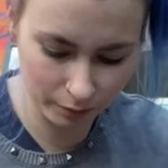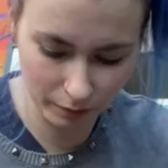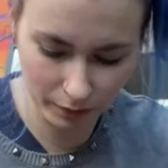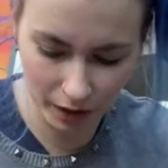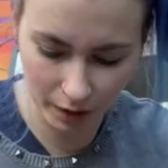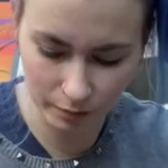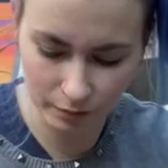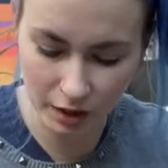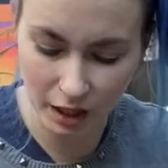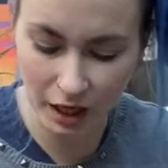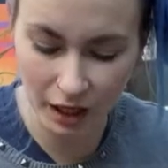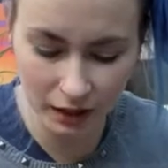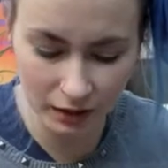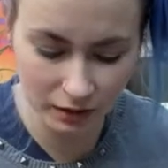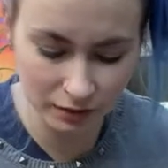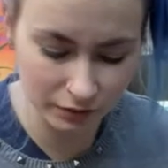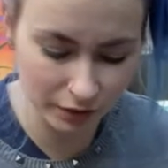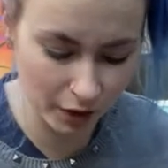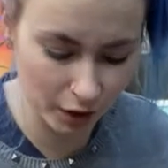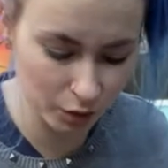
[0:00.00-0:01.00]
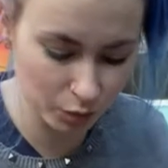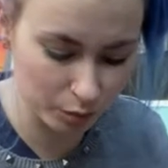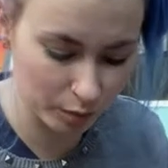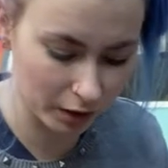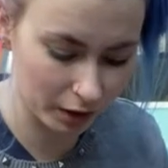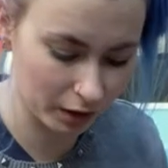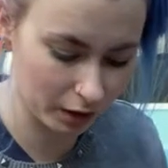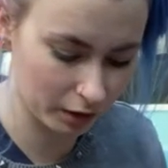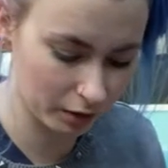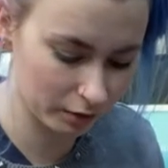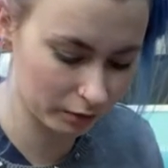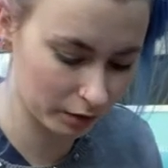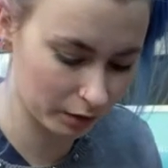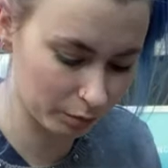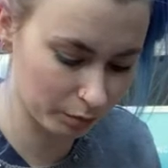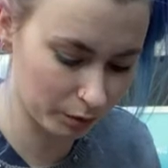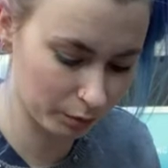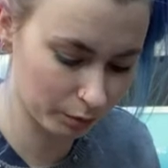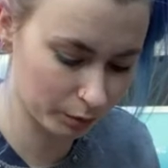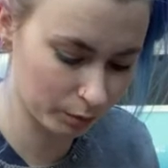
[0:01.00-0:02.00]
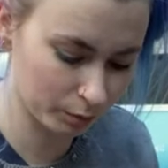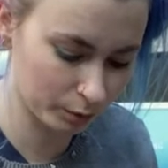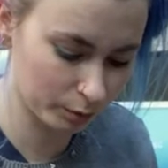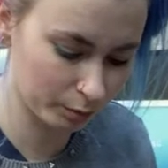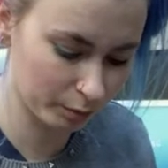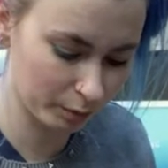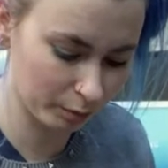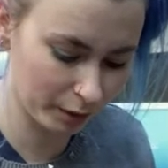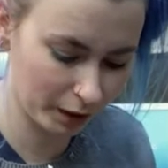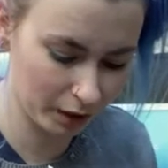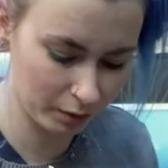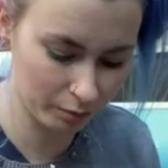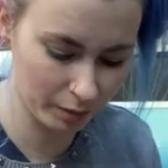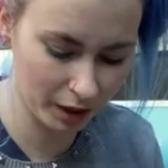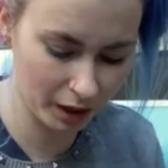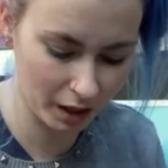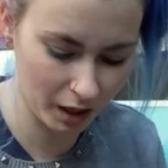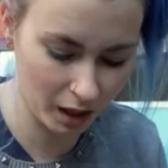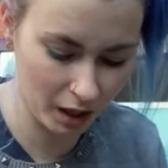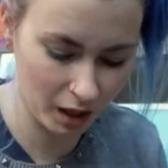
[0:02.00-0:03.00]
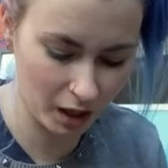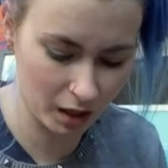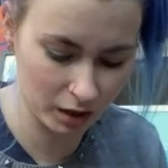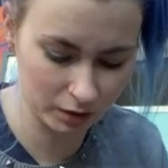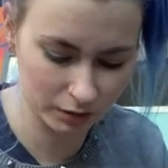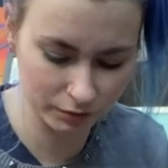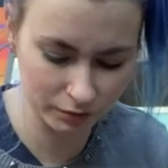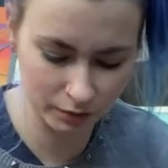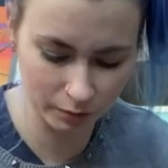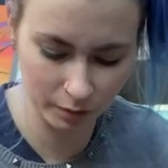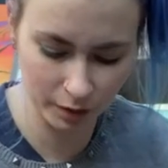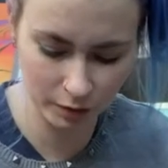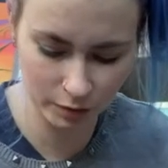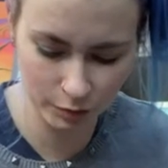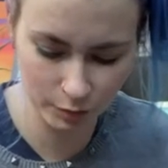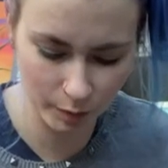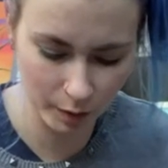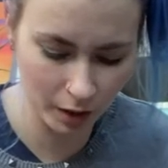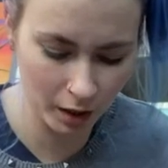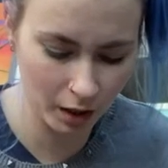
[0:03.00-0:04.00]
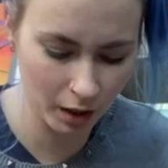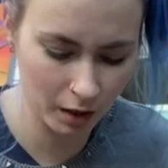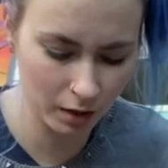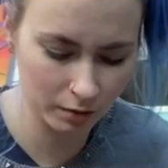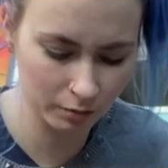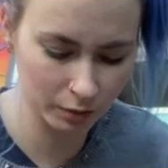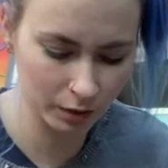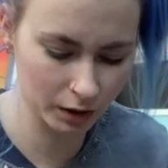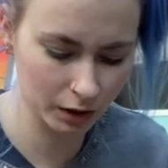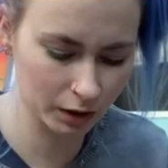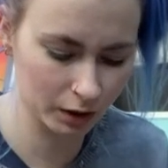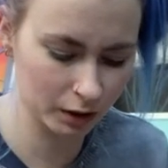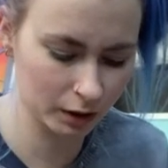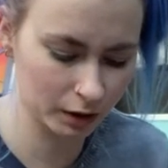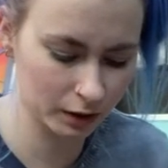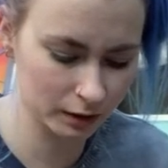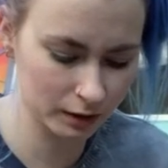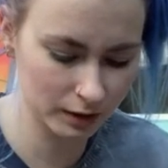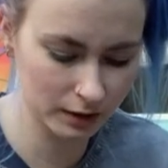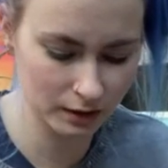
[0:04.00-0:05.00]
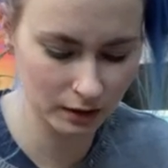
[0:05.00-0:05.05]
I'm kind of hoping that people will be paying by card for the most part, because